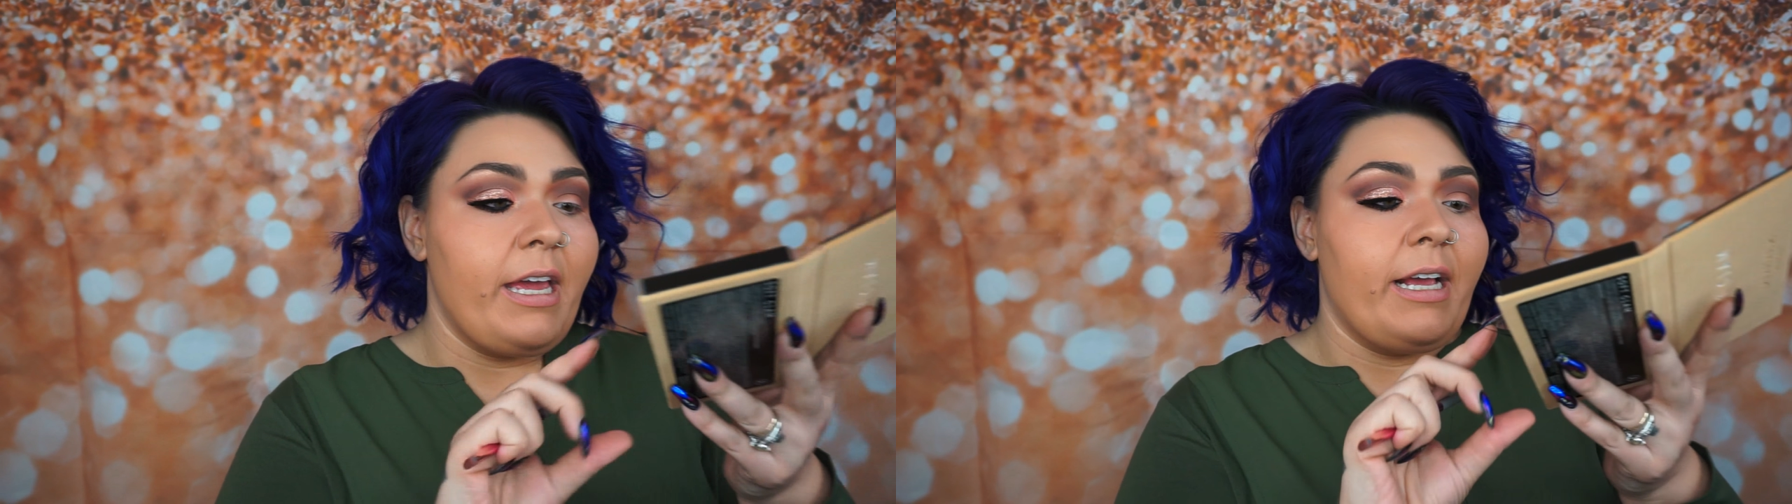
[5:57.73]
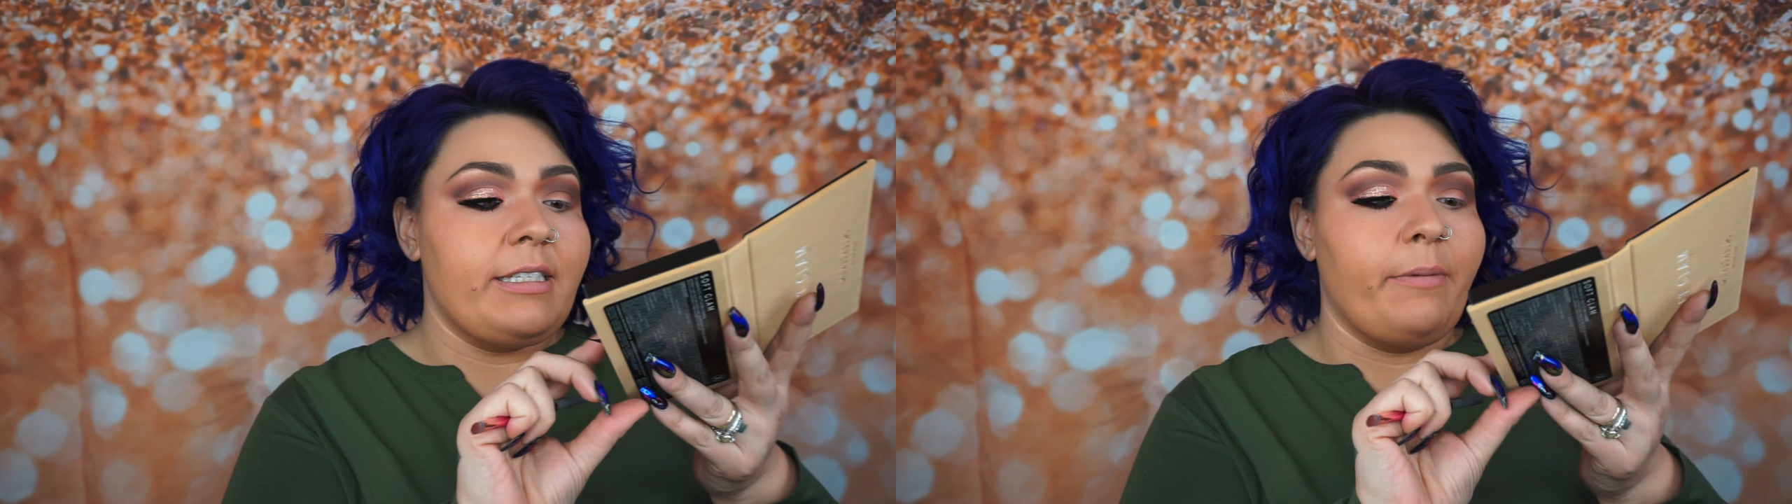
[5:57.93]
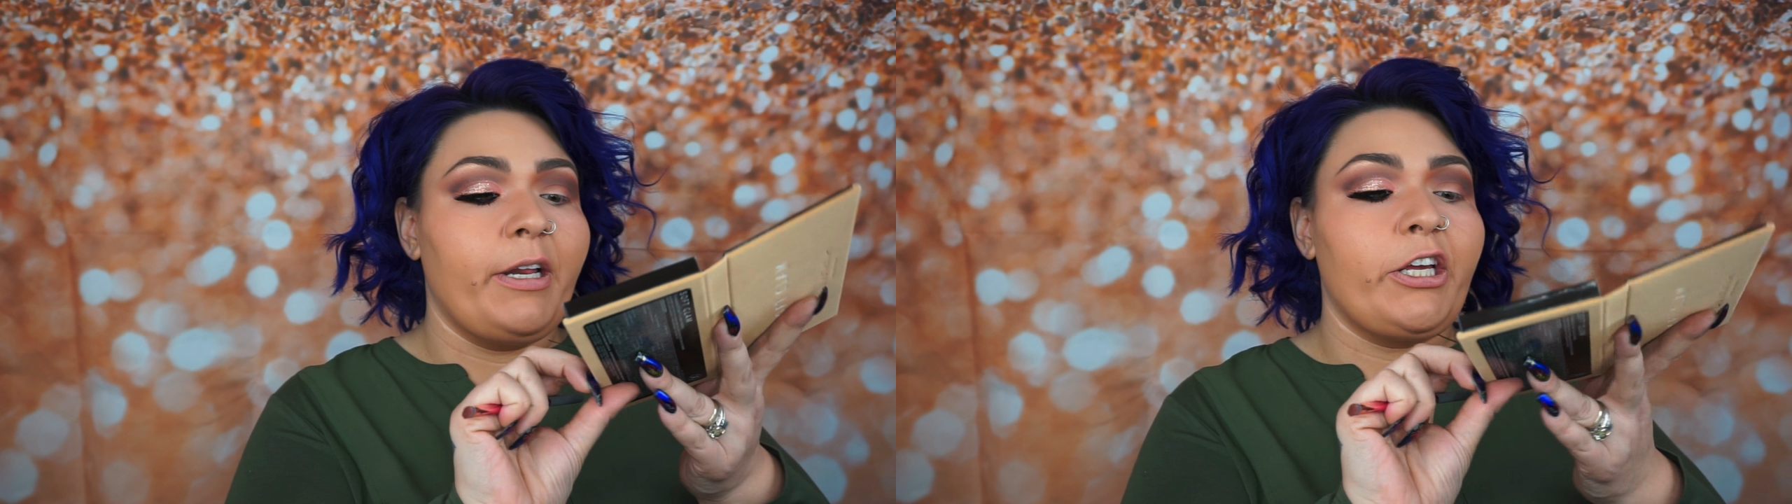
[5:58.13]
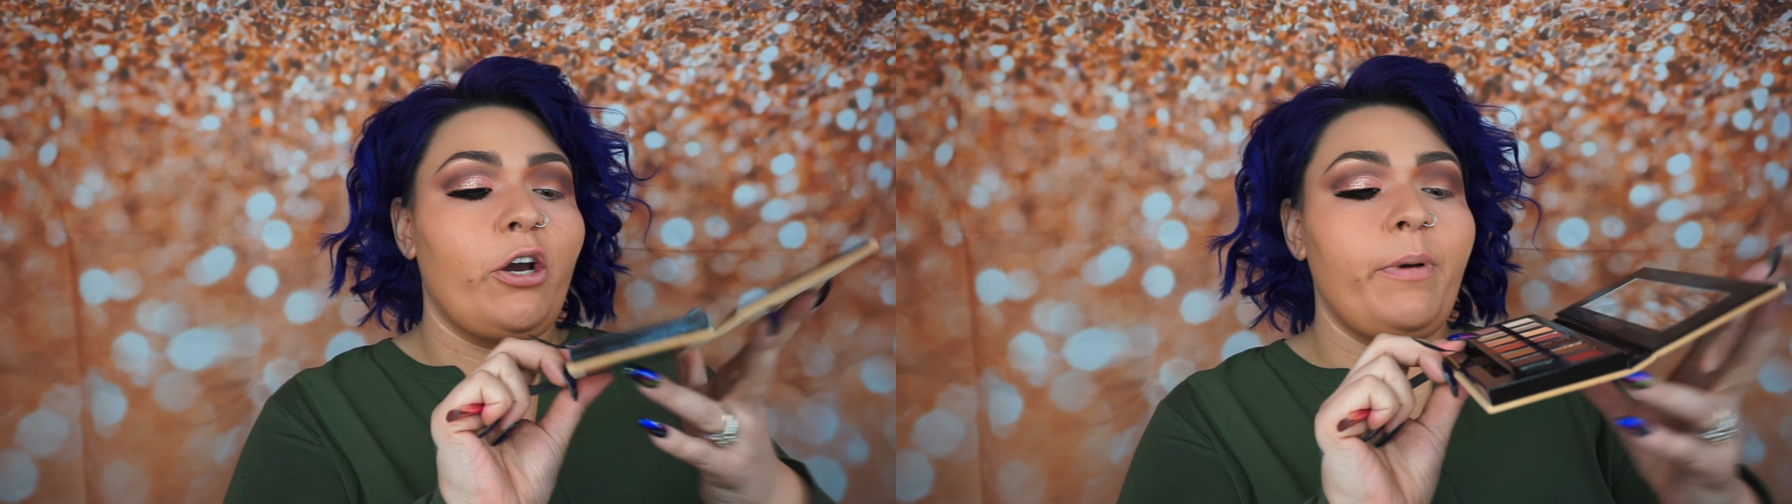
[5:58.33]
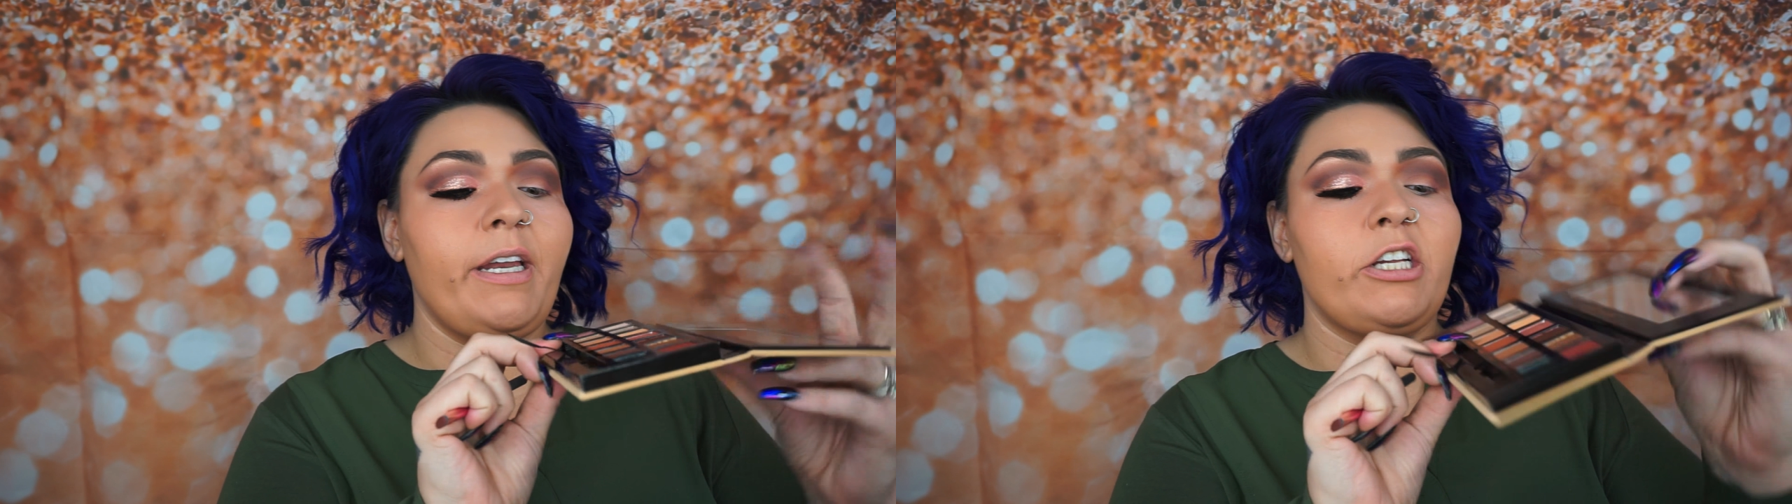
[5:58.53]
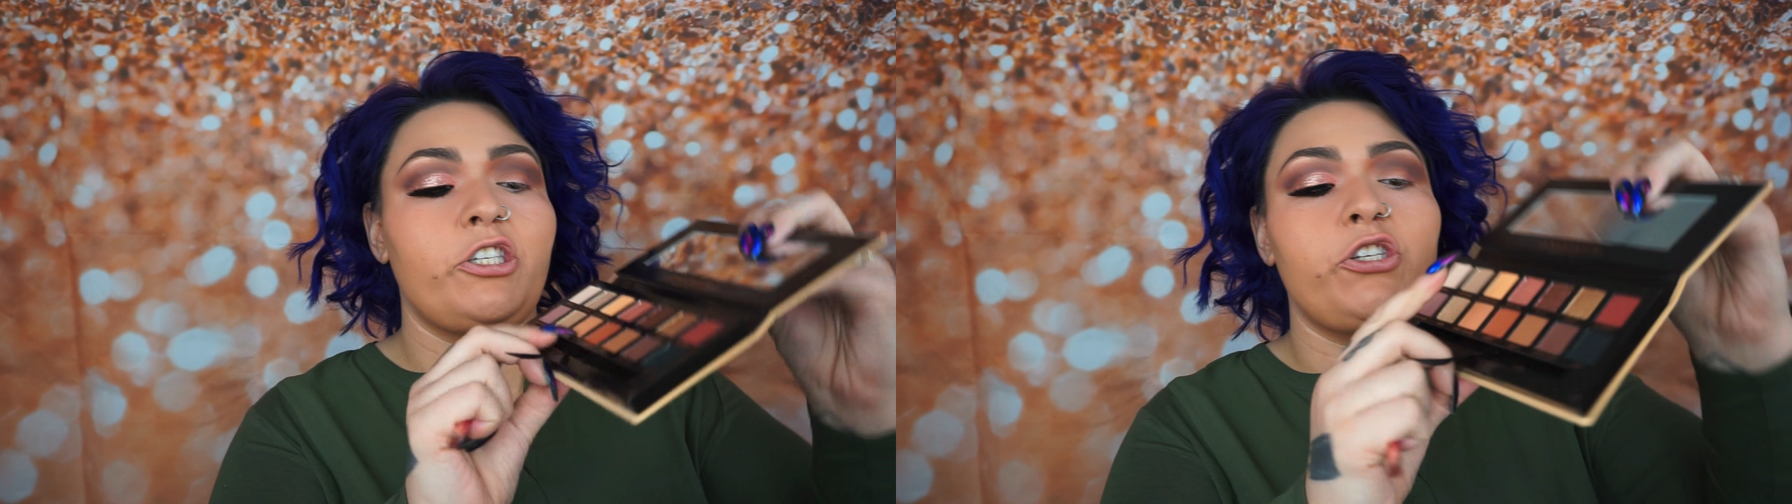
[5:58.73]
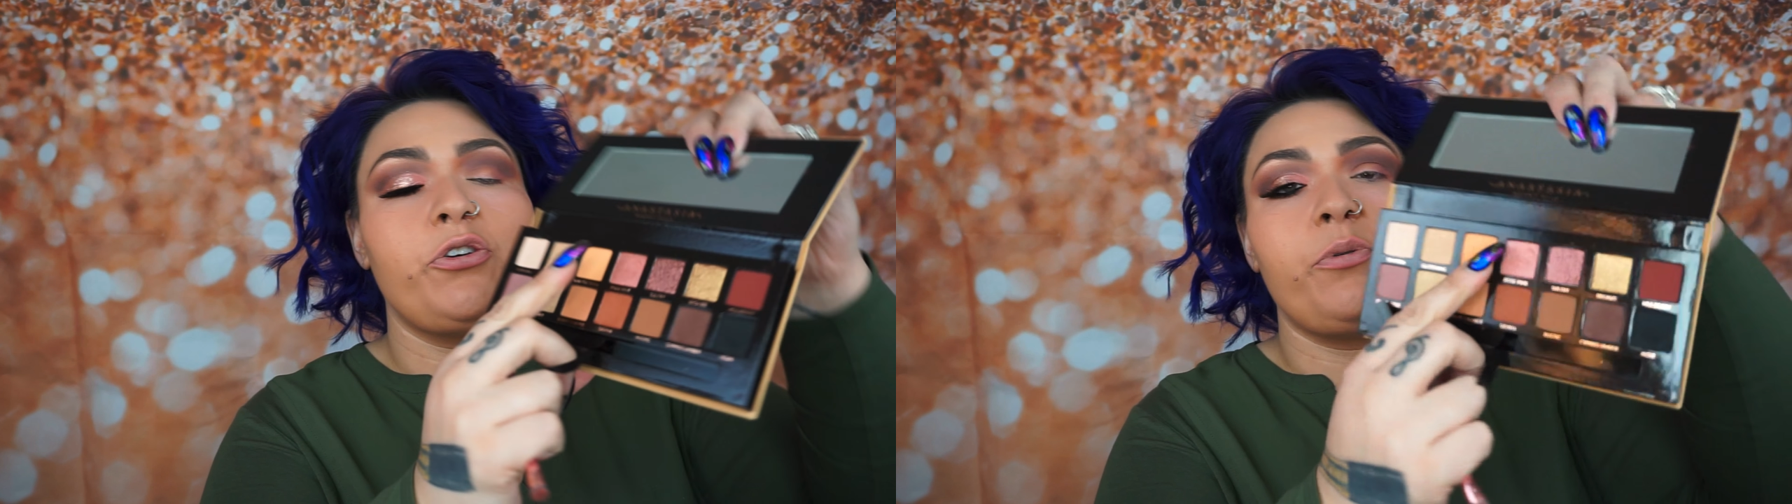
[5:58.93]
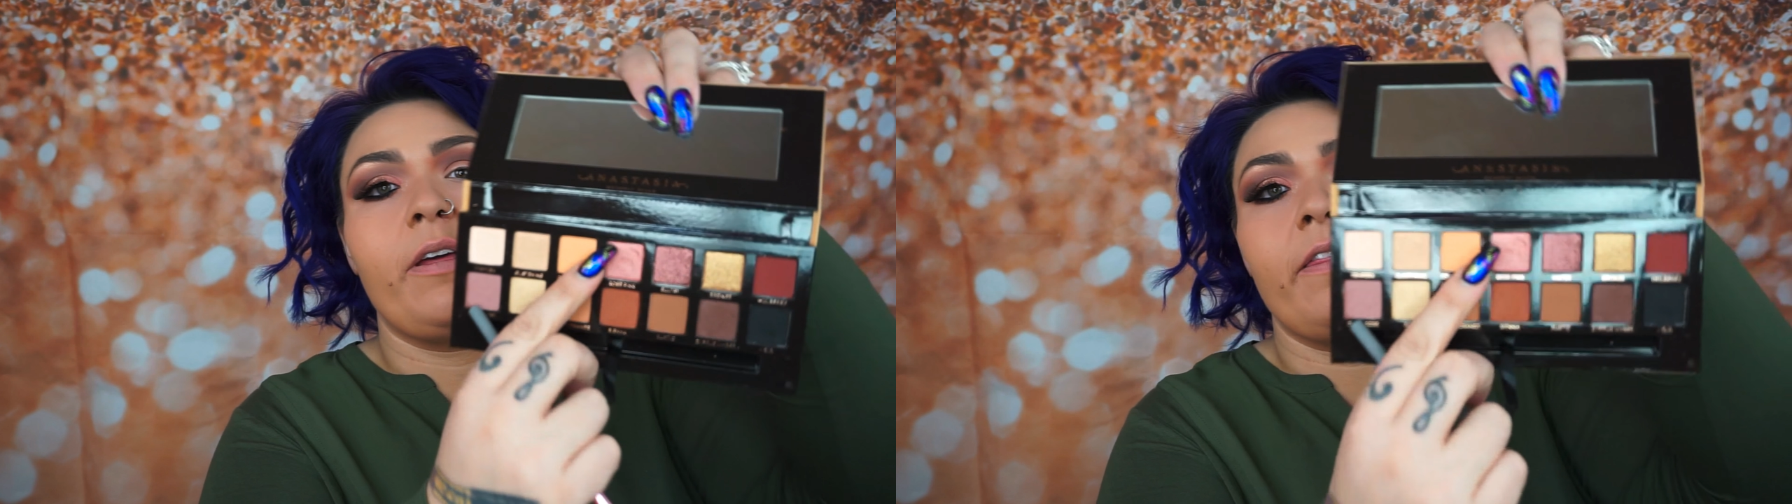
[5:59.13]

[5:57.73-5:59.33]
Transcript: is I'm gonna go into